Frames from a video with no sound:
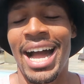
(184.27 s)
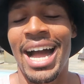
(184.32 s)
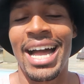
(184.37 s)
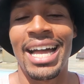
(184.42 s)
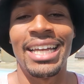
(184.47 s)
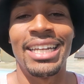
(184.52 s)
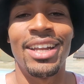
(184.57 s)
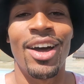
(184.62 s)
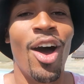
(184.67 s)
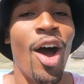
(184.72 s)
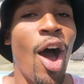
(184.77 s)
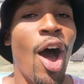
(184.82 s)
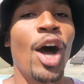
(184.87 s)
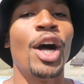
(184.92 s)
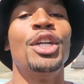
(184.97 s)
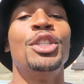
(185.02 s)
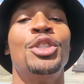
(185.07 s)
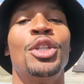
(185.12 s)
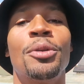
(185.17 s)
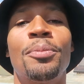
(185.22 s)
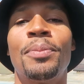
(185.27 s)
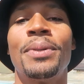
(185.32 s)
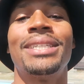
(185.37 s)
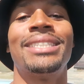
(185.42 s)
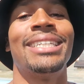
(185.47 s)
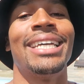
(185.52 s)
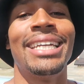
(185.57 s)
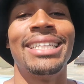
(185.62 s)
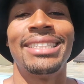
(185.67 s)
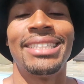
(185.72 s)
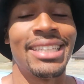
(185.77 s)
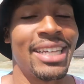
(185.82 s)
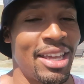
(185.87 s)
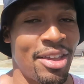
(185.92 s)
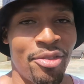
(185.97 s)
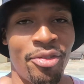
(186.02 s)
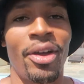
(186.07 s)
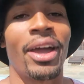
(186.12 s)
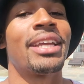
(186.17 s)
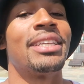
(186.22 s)
and one hundred percent
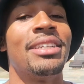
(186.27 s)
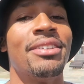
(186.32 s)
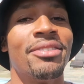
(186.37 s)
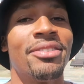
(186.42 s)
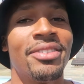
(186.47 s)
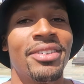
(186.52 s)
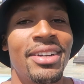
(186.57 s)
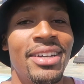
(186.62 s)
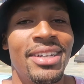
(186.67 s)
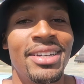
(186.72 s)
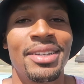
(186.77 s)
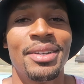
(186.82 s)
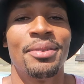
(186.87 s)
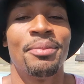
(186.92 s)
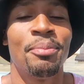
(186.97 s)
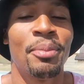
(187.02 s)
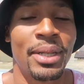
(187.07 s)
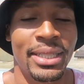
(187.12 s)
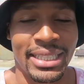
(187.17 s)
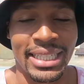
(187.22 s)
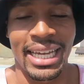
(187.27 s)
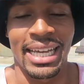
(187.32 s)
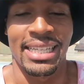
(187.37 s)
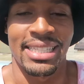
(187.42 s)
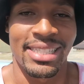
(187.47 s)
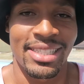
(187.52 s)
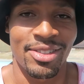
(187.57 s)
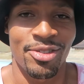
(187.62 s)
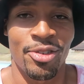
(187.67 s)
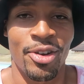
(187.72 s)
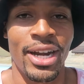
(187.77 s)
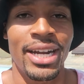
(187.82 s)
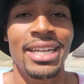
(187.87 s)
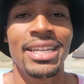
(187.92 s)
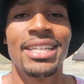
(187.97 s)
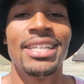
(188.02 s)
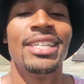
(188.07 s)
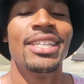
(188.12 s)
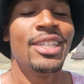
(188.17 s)
effective, but yes, right?